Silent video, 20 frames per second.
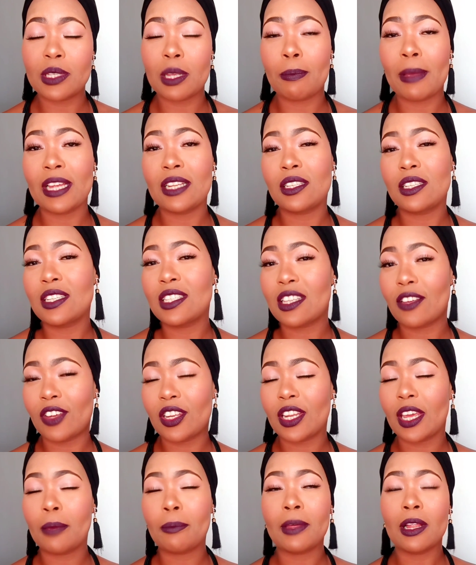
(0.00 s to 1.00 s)
the Banting
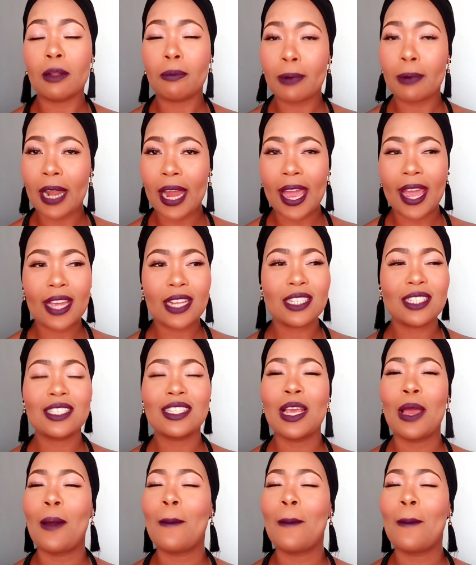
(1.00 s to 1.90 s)
seven-Day Meal Plans.